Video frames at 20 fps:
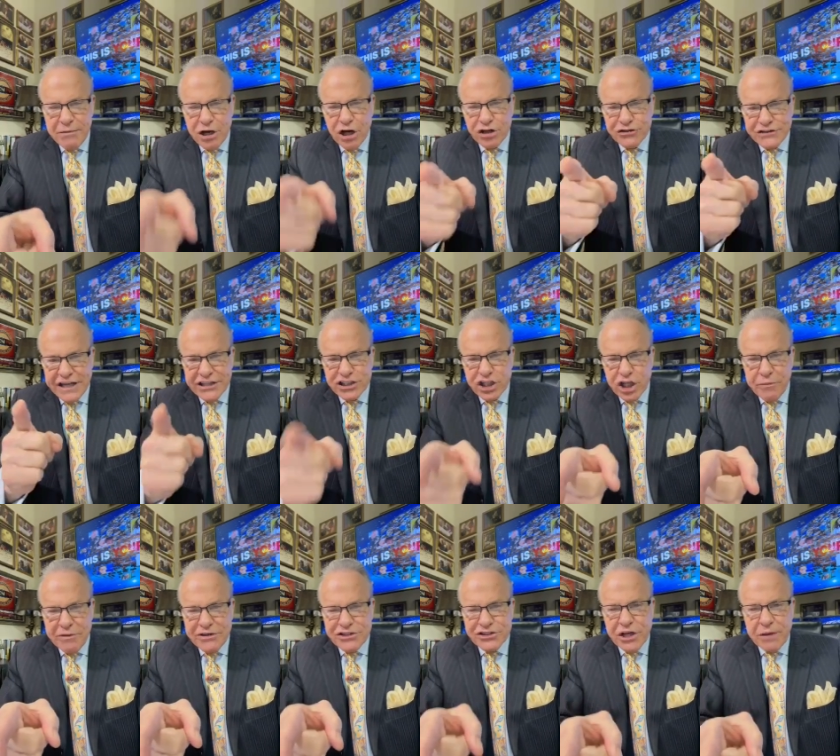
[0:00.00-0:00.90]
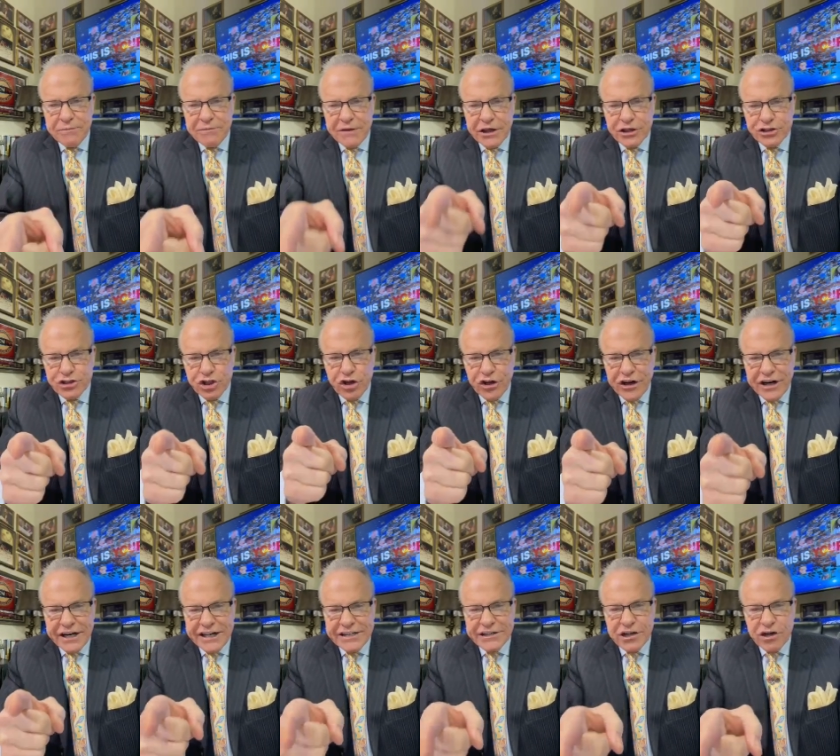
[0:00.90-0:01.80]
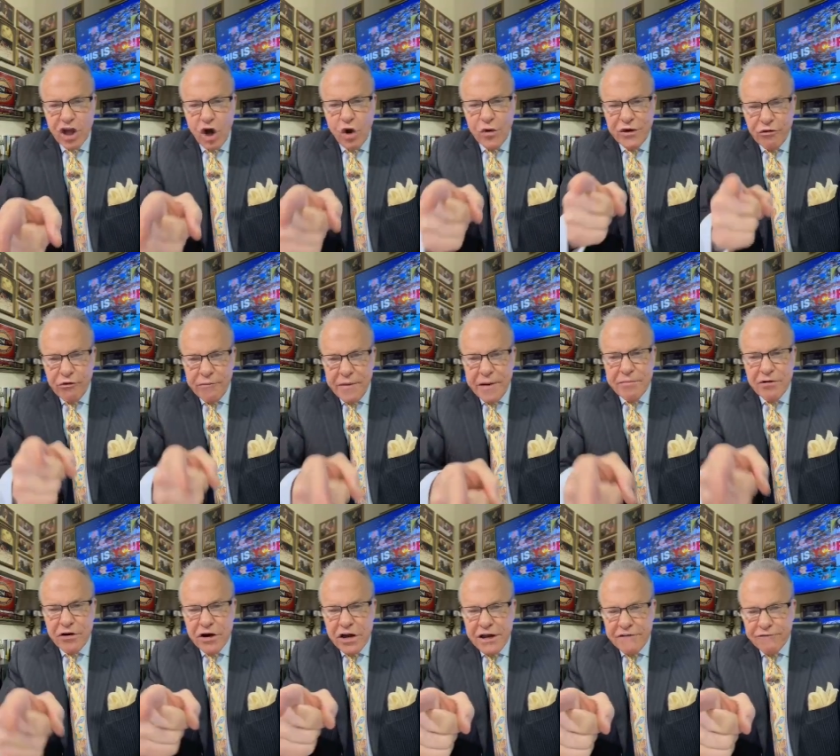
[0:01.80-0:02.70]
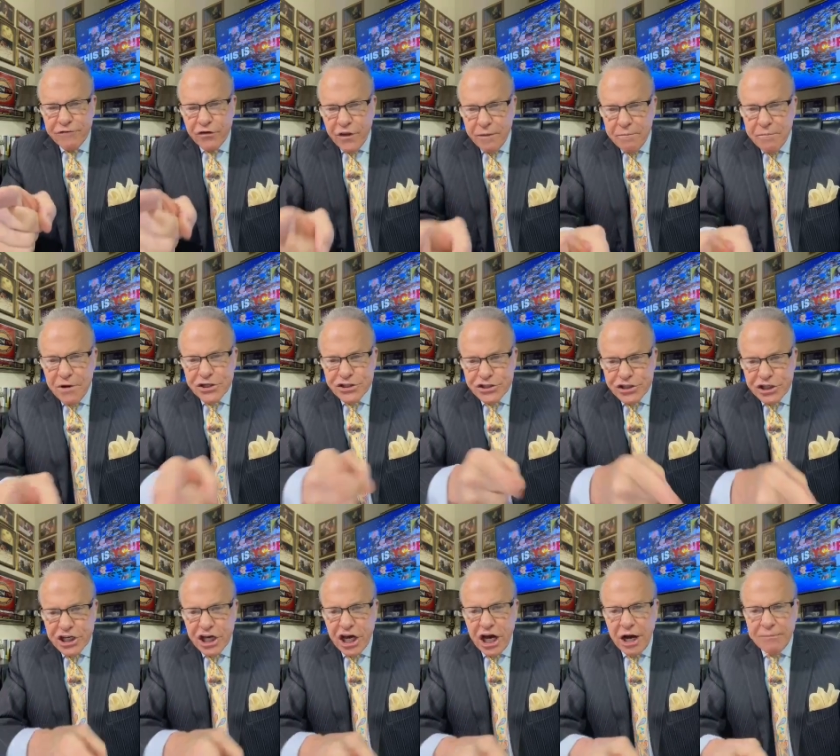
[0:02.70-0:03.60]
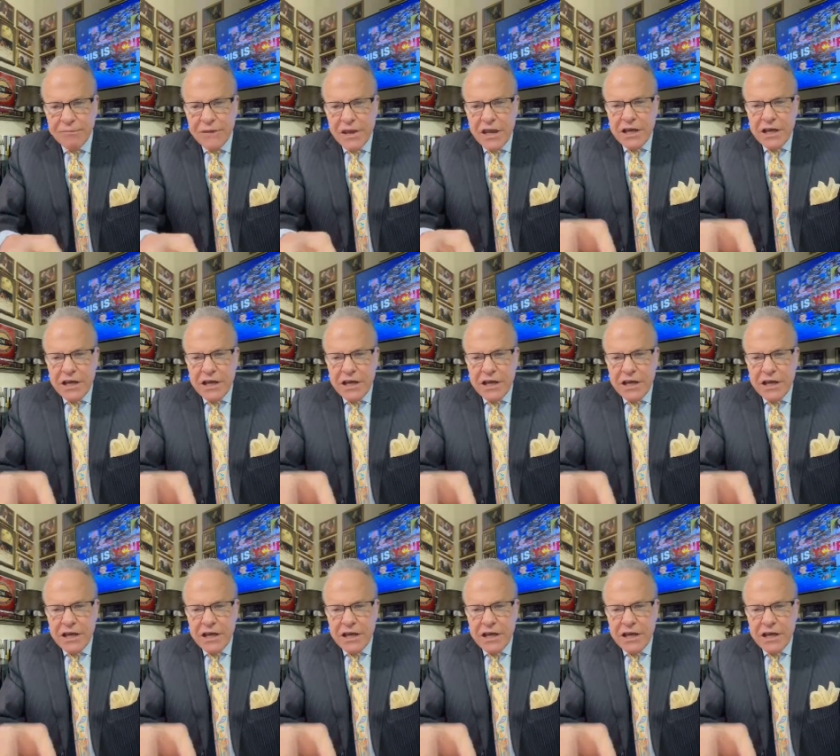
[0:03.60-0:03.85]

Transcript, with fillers: because that's going to be something that you're going to need to know and remember for the months to come.